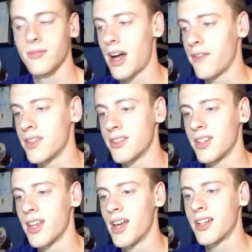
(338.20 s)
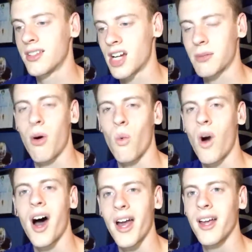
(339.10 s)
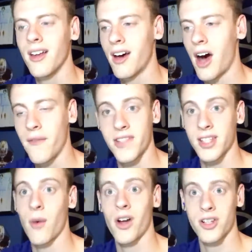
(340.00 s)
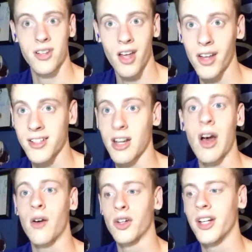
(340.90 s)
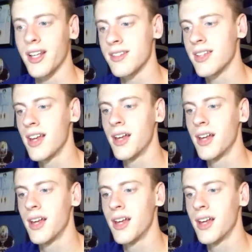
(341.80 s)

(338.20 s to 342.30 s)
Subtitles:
obviously, talk about why. Obviously, I watch his highlights. I know how good he is.